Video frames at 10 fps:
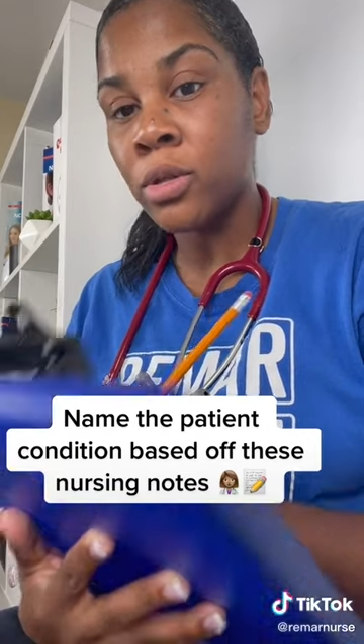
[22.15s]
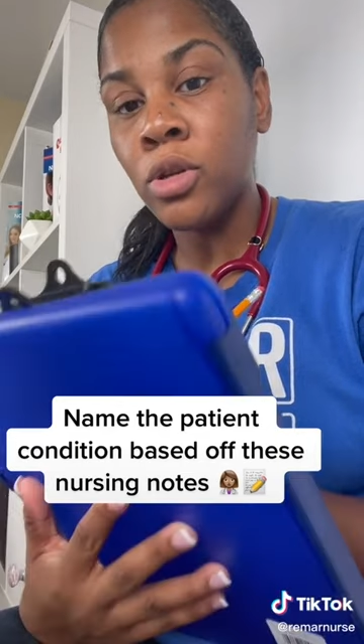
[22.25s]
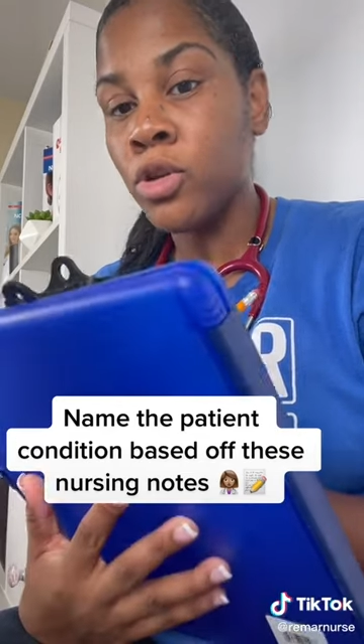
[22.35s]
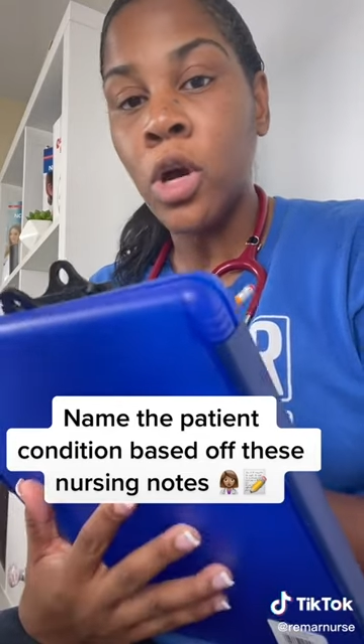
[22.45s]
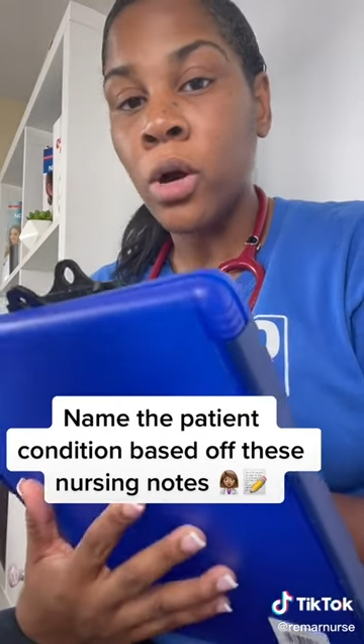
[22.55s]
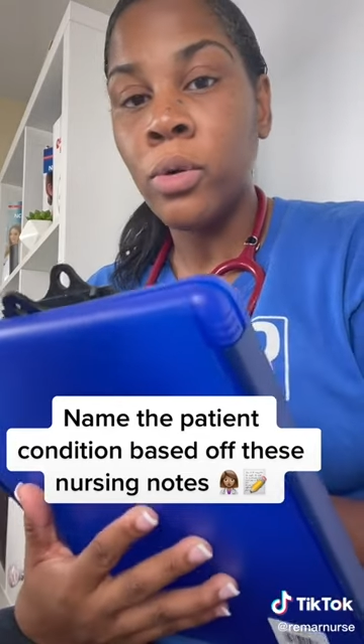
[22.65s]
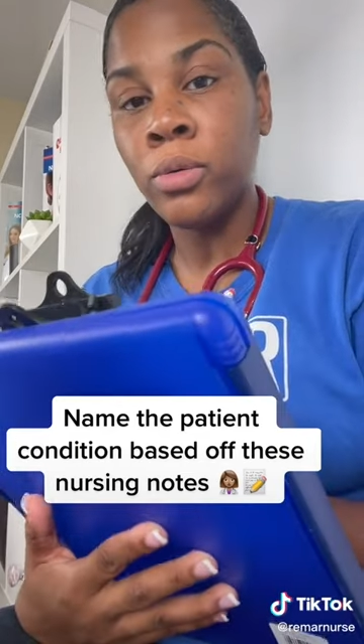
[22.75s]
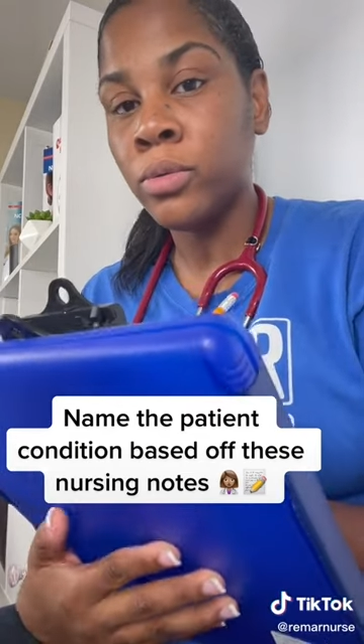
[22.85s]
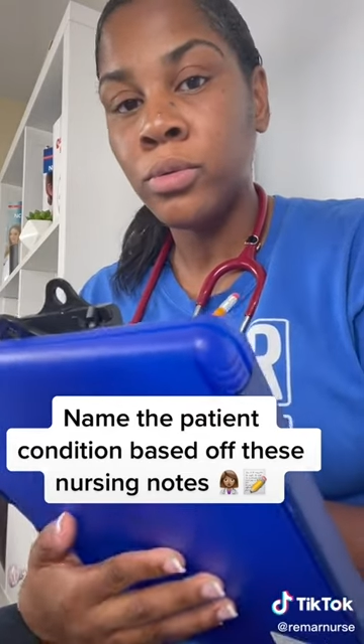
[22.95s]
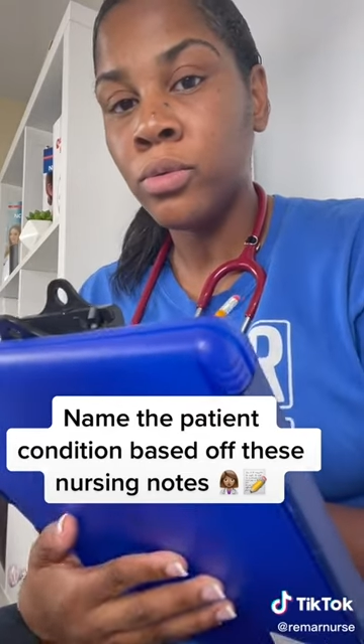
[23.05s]
No,
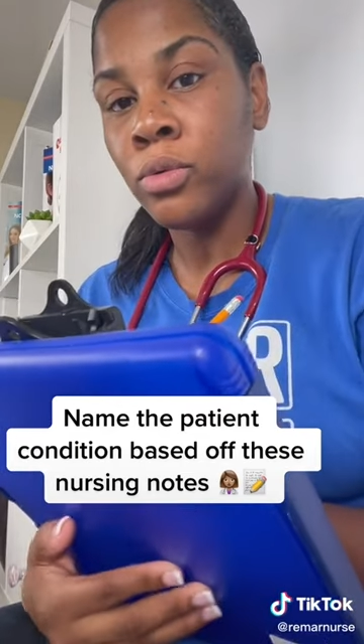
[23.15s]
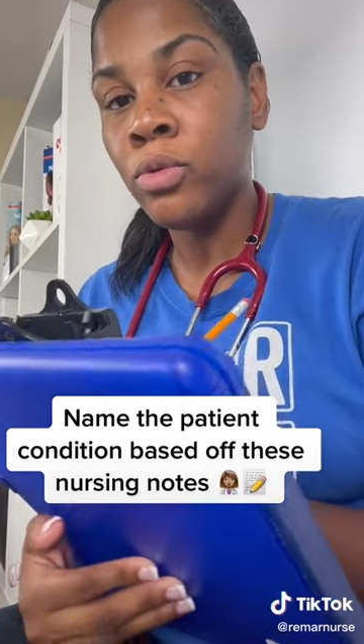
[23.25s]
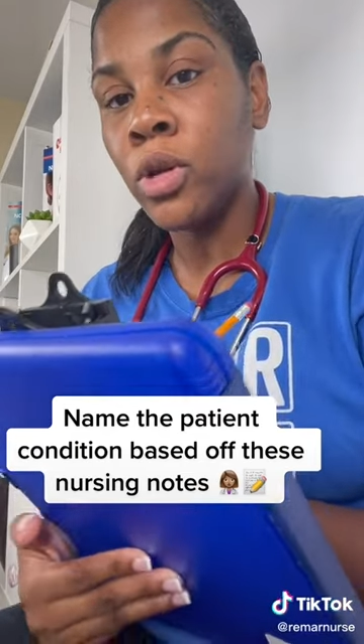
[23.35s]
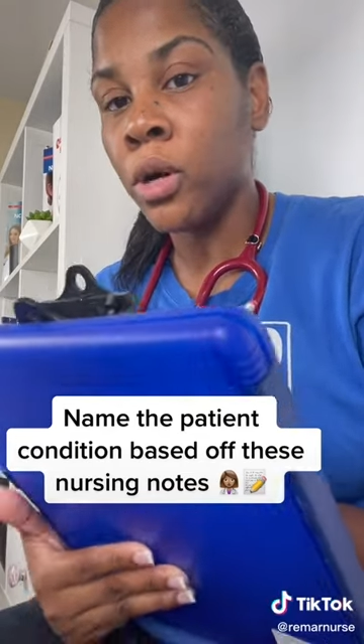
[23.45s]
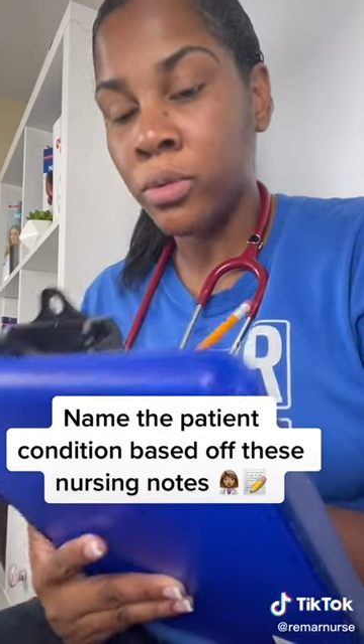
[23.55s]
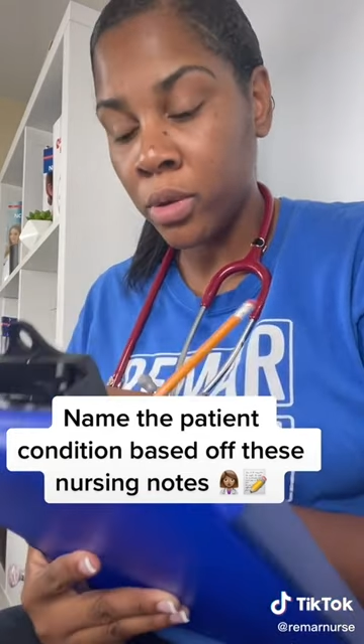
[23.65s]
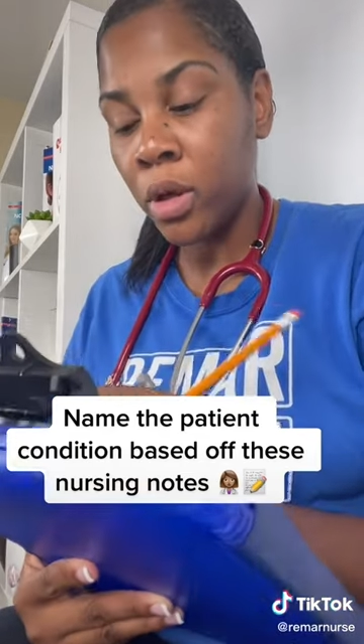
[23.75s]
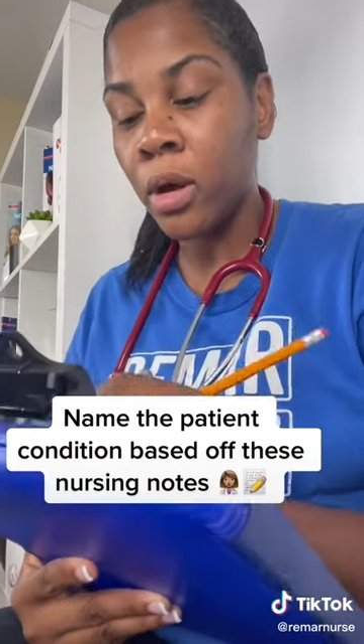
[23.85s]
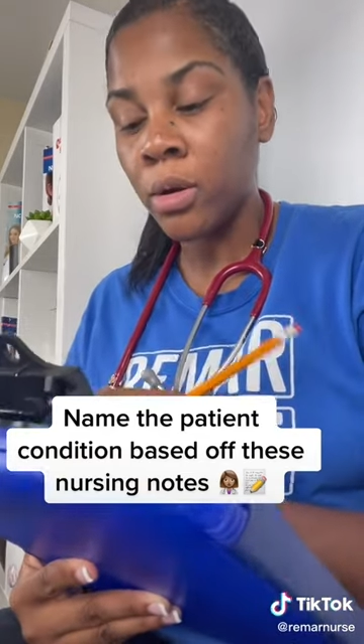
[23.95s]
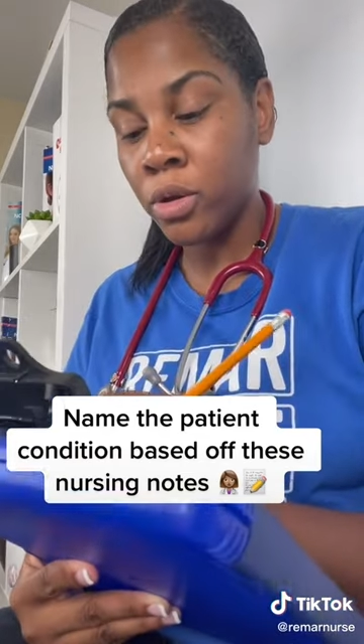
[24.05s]
no.
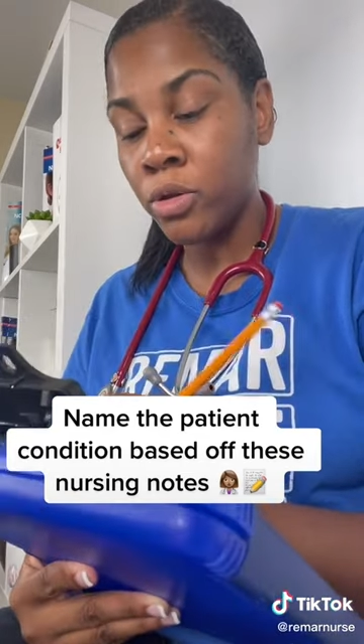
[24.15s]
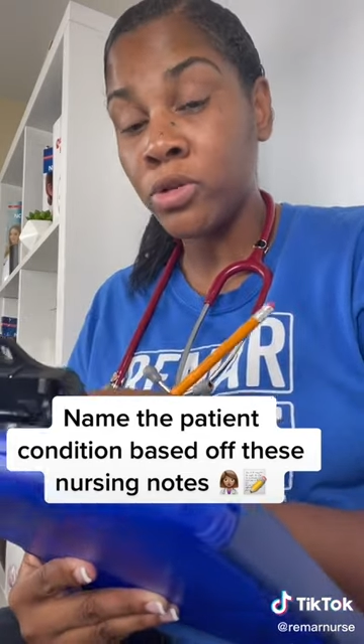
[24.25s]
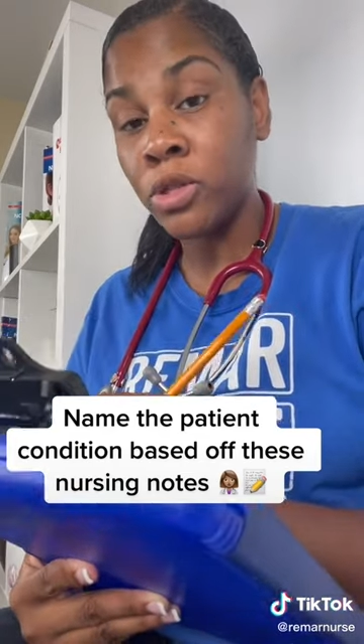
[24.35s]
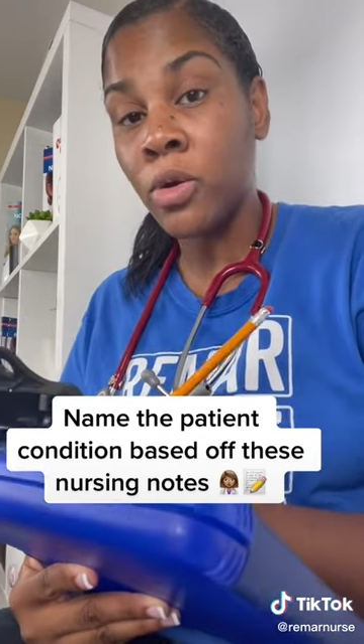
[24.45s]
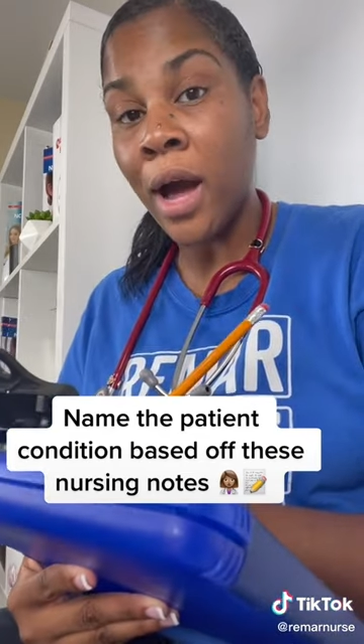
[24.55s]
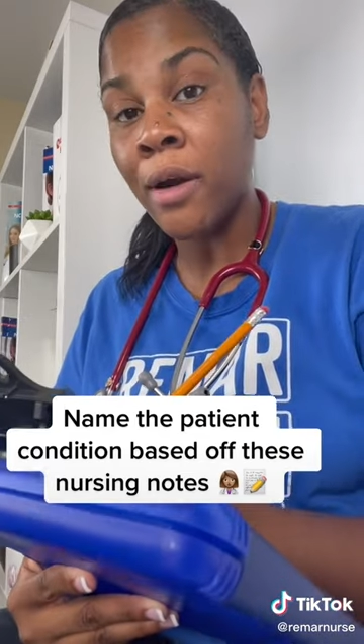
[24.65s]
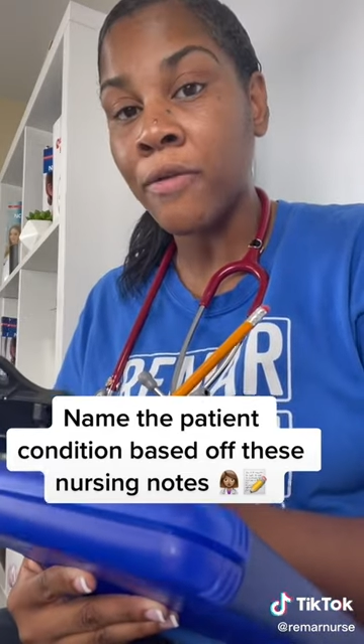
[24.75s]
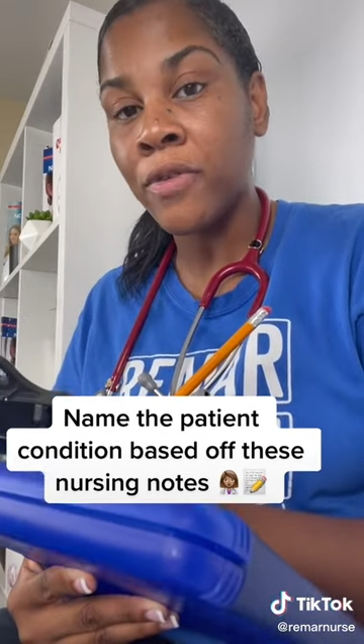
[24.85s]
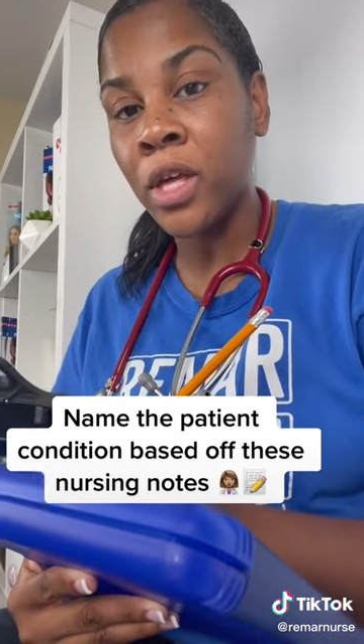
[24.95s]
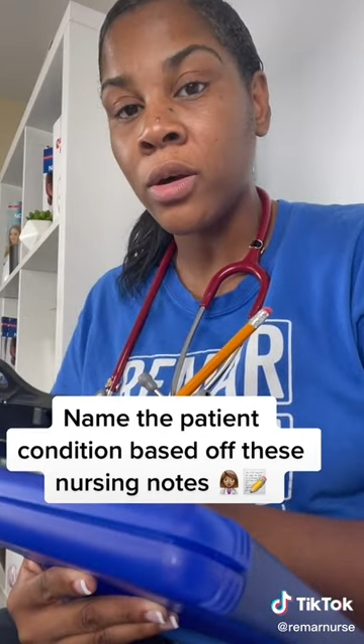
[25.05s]
Uh, you just know how I
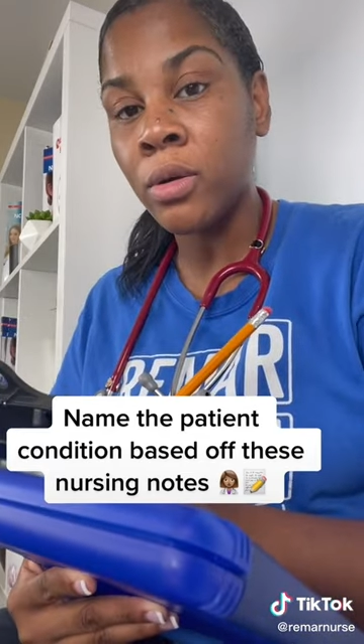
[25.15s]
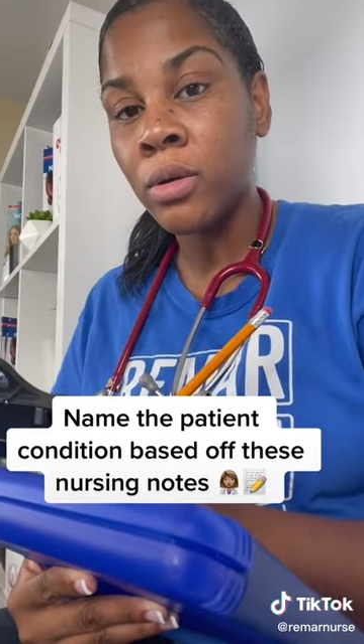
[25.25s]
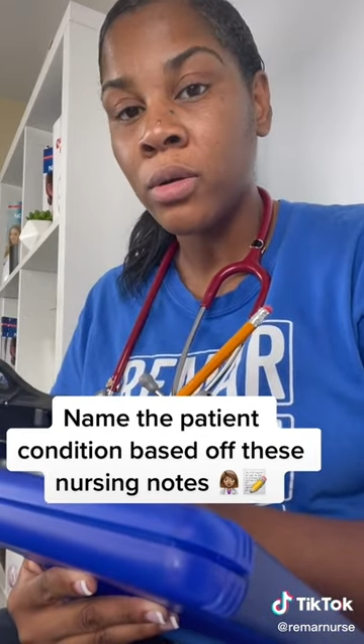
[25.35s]
feel.